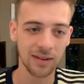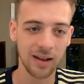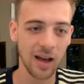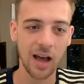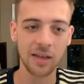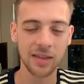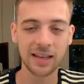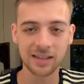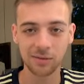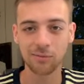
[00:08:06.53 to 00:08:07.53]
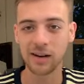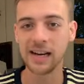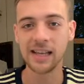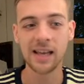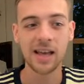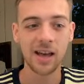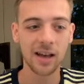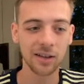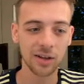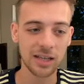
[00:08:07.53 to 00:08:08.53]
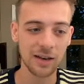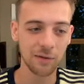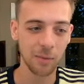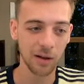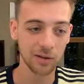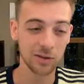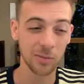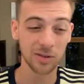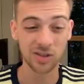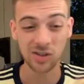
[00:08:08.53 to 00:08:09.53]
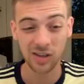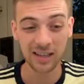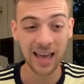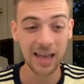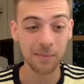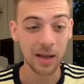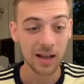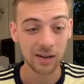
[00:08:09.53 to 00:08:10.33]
I think it's a really good year for Michael Thomas, because you can get him,